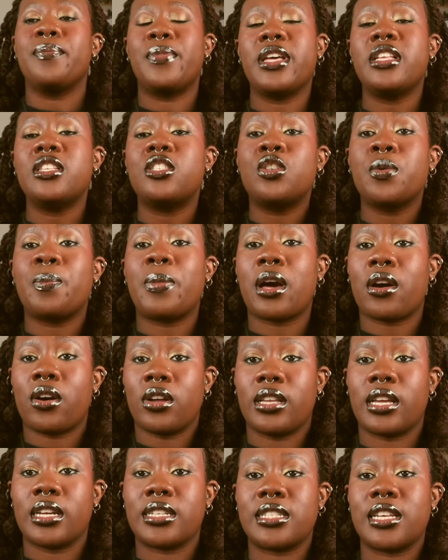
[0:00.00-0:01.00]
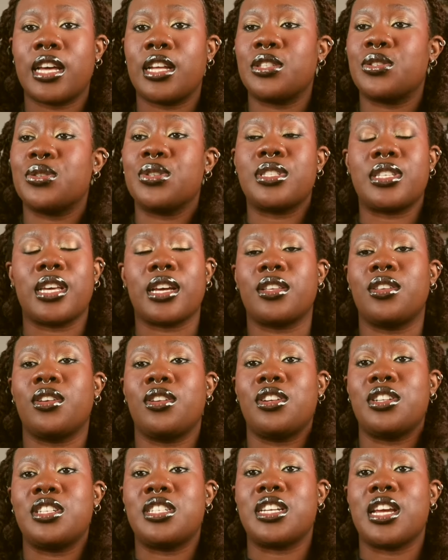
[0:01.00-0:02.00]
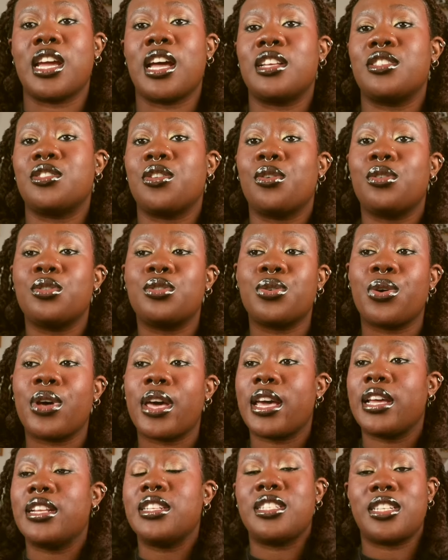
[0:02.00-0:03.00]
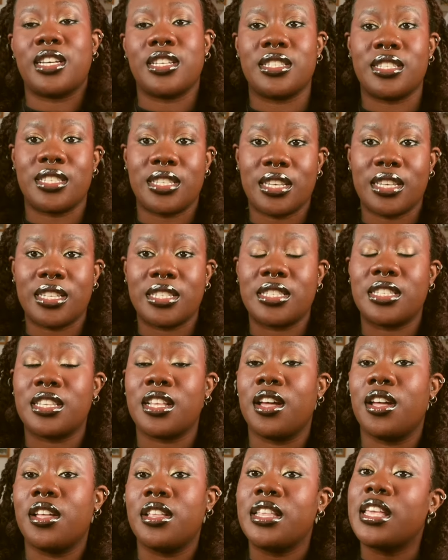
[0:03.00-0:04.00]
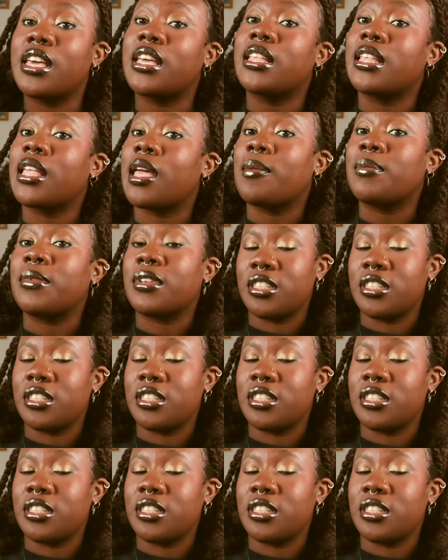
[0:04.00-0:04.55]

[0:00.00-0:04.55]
Being super connected to technology has also earned Gen Zs the nickname the